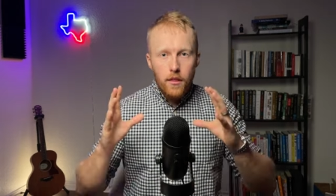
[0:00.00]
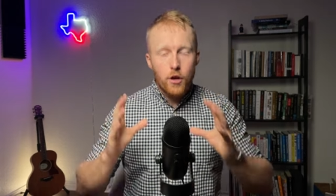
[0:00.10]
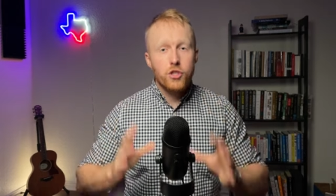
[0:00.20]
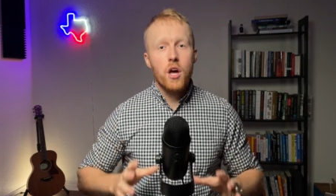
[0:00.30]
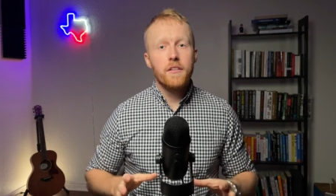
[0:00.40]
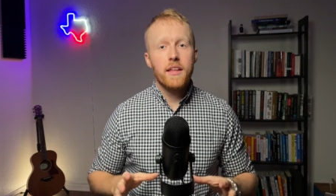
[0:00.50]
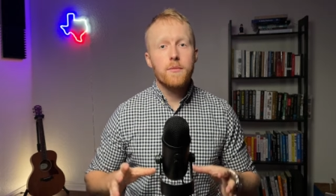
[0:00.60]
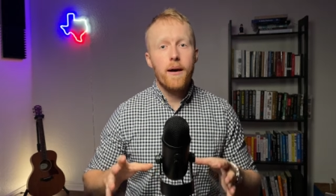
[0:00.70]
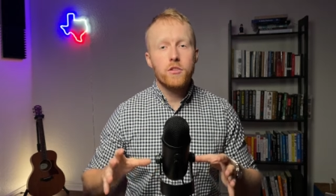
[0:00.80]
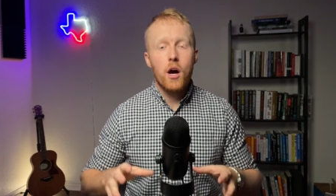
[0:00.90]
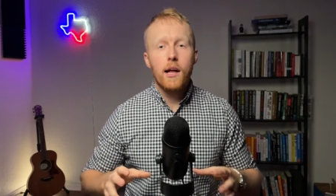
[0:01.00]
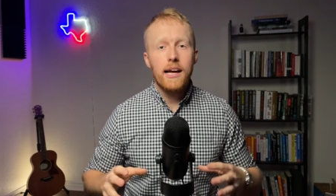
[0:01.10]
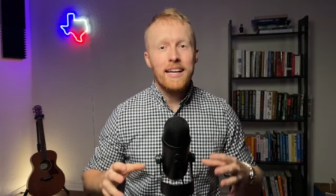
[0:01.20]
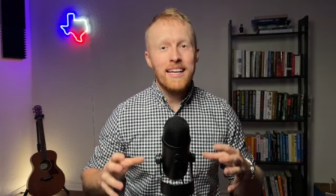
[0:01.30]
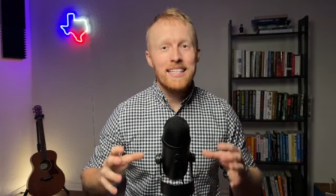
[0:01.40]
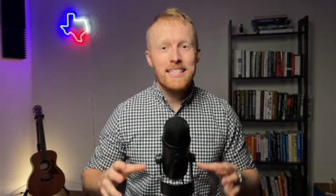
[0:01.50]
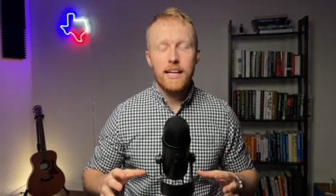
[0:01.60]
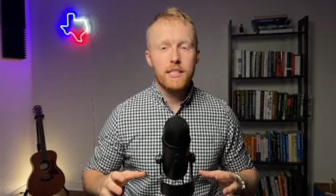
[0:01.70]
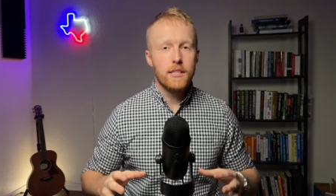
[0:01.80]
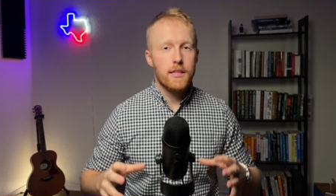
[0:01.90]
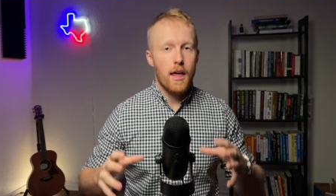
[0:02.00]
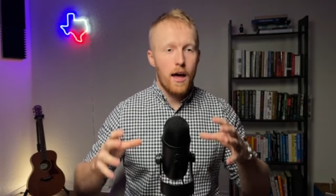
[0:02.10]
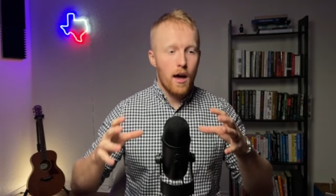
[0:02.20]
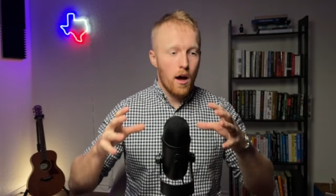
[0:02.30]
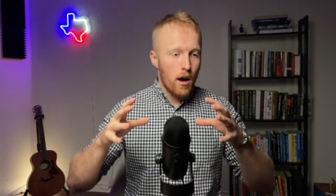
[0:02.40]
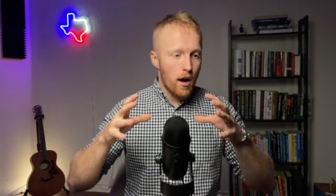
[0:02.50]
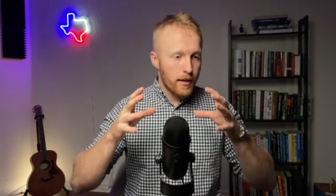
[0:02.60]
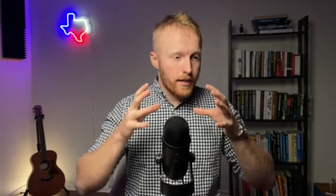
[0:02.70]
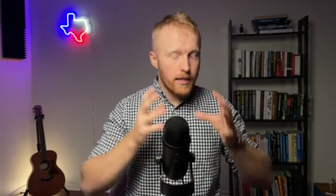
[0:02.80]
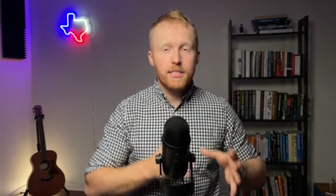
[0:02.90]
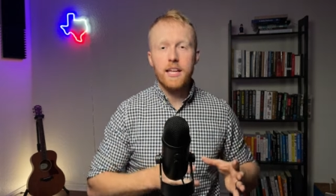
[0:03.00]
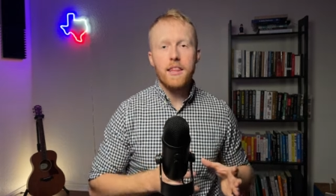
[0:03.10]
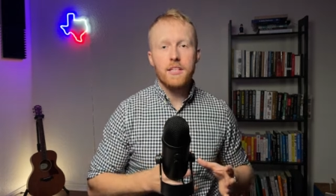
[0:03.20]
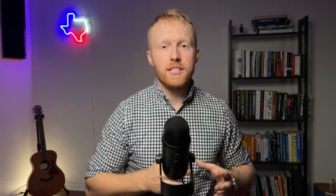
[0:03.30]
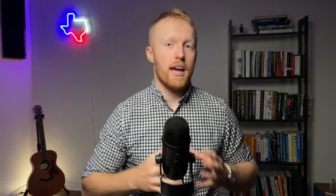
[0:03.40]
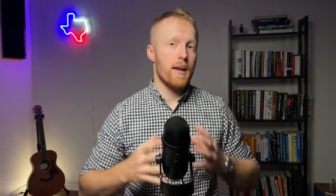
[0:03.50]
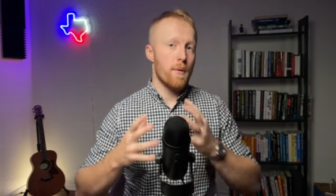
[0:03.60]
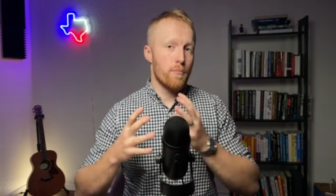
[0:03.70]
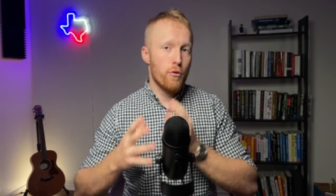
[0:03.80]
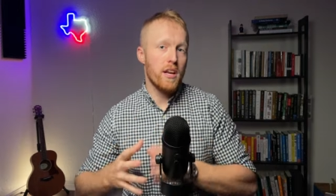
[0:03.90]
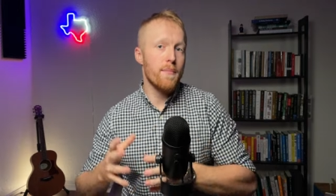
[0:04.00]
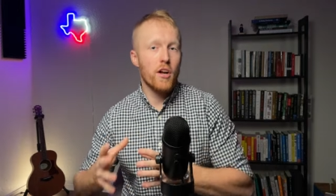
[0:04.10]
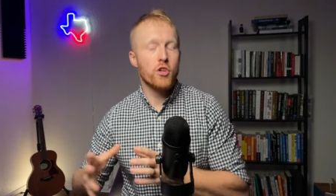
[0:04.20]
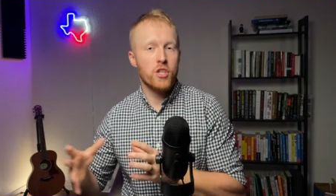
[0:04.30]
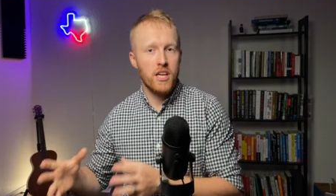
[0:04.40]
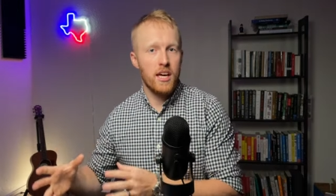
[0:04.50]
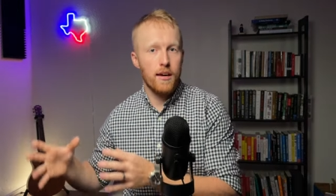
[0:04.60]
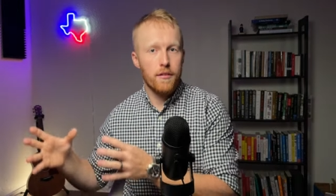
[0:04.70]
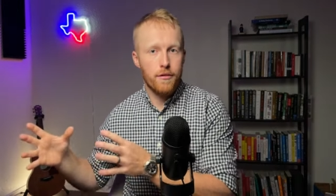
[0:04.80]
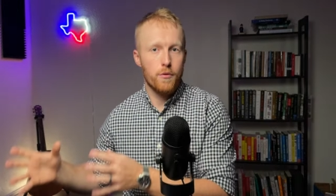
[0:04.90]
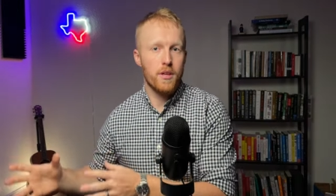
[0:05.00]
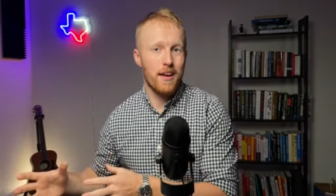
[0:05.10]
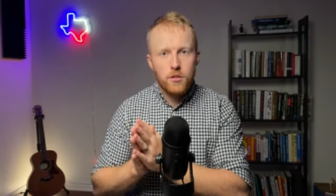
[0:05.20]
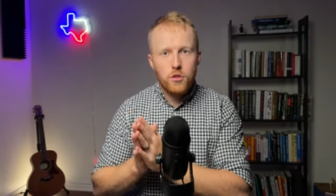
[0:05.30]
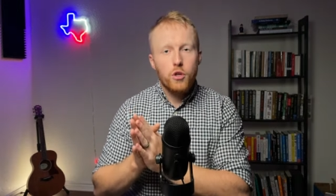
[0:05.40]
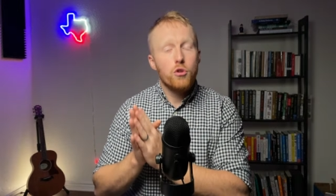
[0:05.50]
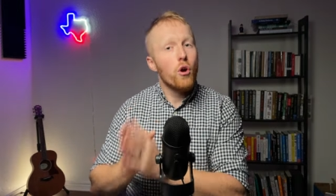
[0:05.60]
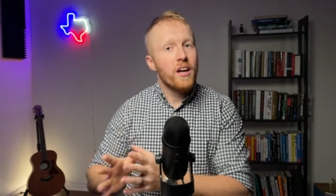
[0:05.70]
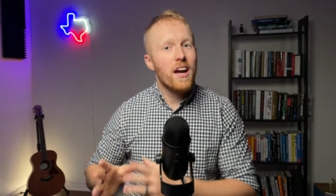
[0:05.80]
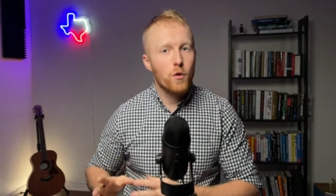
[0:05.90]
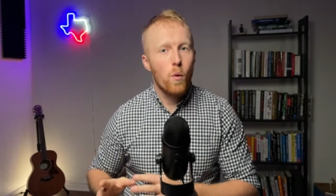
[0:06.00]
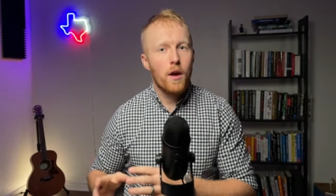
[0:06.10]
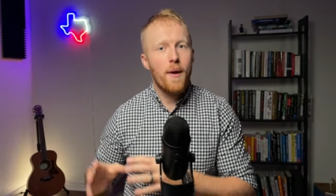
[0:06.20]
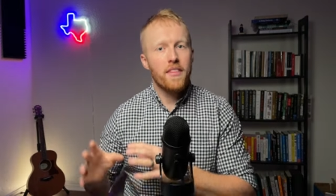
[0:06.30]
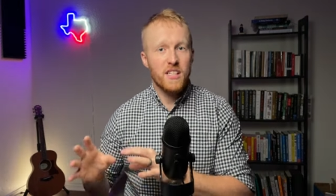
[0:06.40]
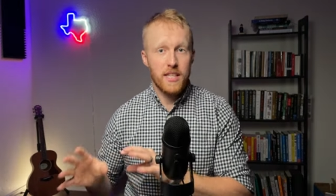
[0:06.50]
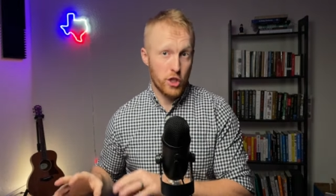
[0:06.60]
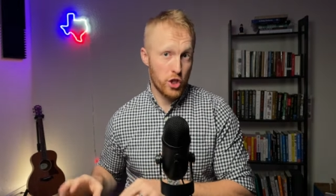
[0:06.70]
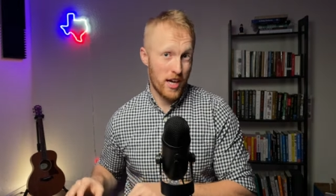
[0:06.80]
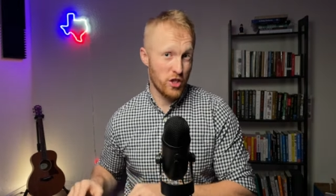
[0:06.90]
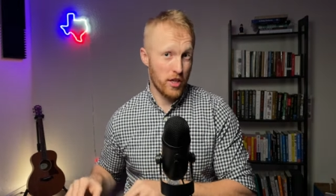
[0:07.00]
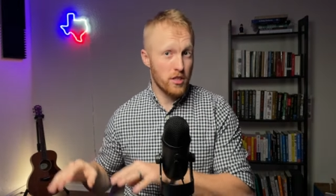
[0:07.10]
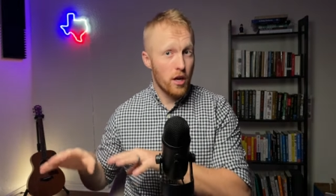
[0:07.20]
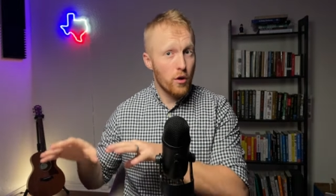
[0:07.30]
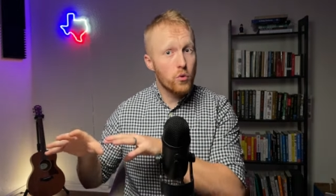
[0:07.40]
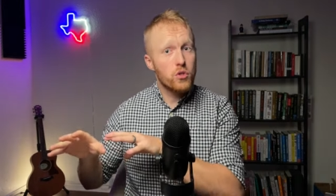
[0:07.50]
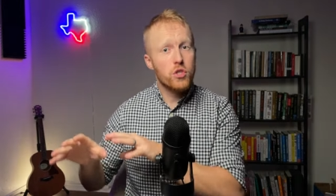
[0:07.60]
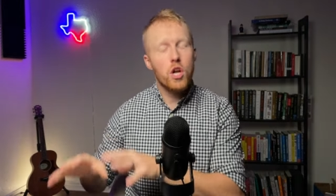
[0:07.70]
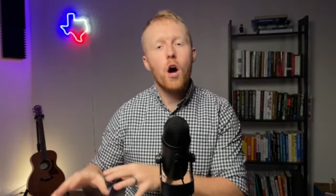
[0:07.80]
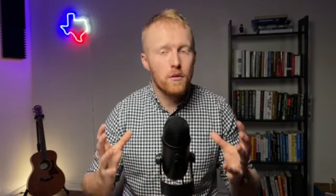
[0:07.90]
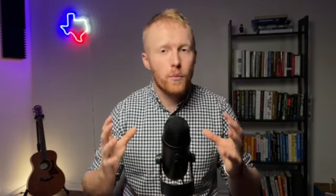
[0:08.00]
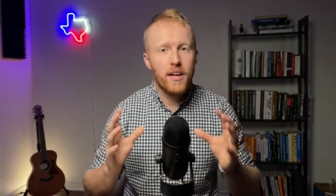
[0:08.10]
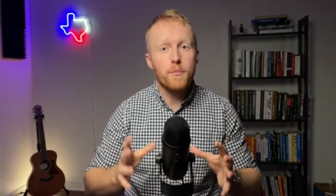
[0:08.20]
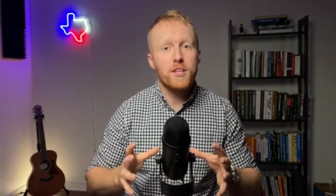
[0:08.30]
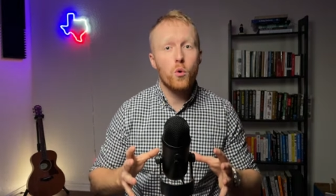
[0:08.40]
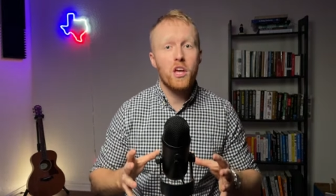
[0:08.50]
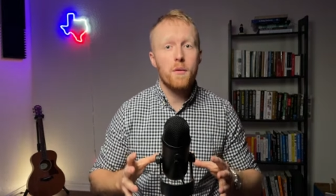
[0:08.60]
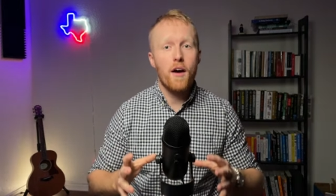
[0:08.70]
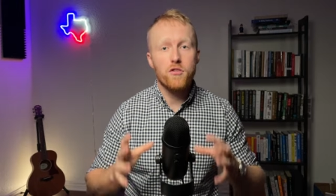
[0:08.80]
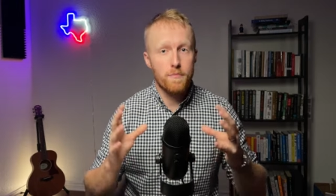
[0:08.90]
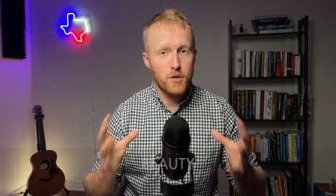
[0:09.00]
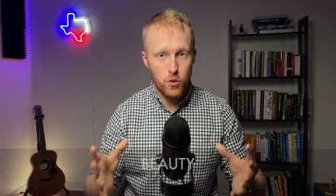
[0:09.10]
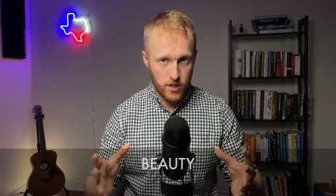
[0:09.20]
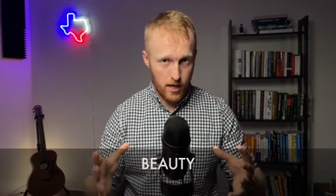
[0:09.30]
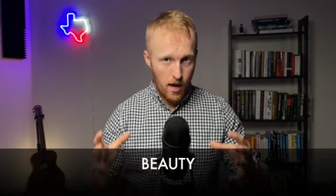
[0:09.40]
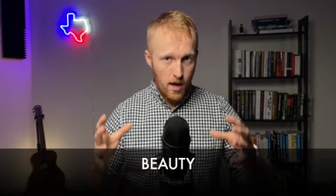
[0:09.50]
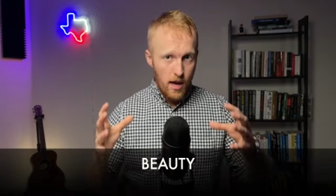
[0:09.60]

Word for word: There are certain things about Tyler and East Texas that are gonna stay the same pretty much year through year. So you're not gonna have to worry about these things changing. So to start with, we're gonna be talking about the beauty.